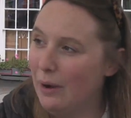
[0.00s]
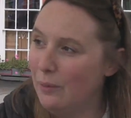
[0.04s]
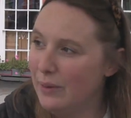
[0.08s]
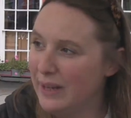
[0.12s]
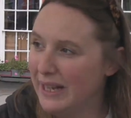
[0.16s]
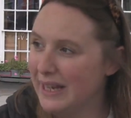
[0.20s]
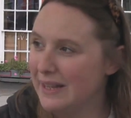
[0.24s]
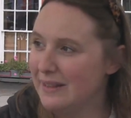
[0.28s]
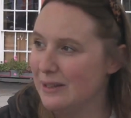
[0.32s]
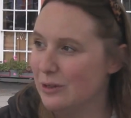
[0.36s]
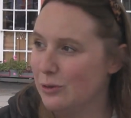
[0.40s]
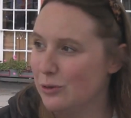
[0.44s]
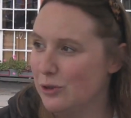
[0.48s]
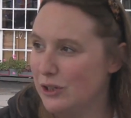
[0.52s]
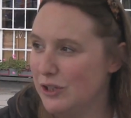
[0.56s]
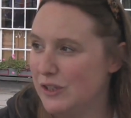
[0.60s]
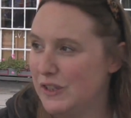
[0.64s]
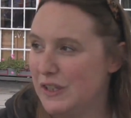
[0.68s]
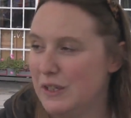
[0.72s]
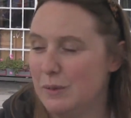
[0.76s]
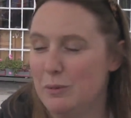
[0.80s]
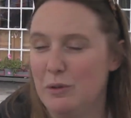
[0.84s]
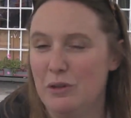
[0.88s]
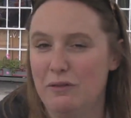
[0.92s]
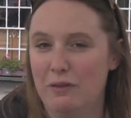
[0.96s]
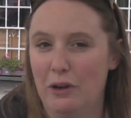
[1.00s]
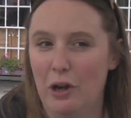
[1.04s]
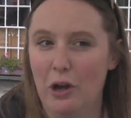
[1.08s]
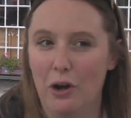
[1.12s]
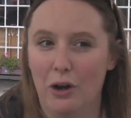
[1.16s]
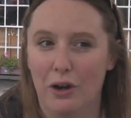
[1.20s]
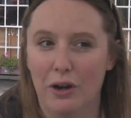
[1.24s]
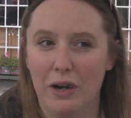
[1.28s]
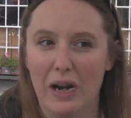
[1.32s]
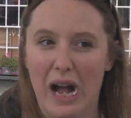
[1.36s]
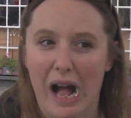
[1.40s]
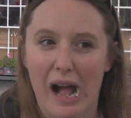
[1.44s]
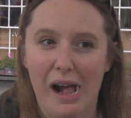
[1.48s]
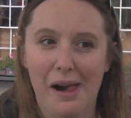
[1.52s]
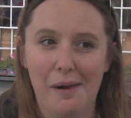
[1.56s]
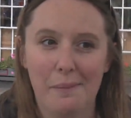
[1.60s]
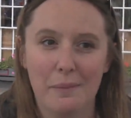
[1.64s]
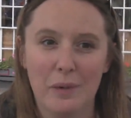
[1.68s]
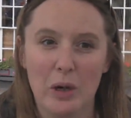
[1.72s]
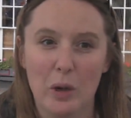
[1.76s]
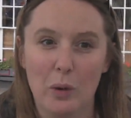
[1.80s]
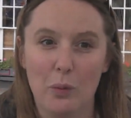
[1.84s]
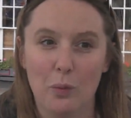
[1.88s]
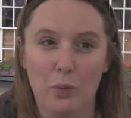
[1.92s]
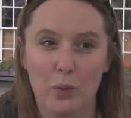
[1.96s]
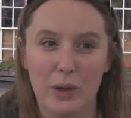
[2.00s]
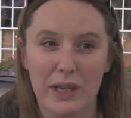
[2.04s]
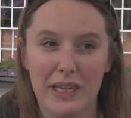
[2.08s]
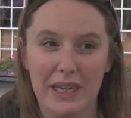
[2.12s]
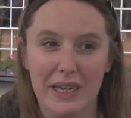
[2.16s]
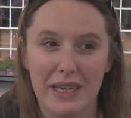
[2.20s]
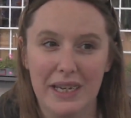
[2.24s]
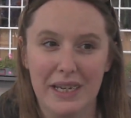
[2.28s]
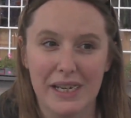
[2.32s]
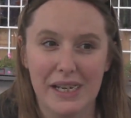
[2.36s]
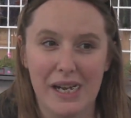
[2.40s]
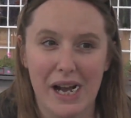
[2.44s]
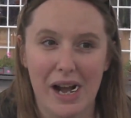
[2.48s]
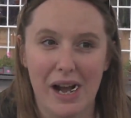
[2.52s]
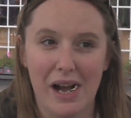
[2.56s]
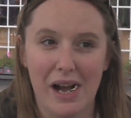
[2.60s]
we get the audience to move along, we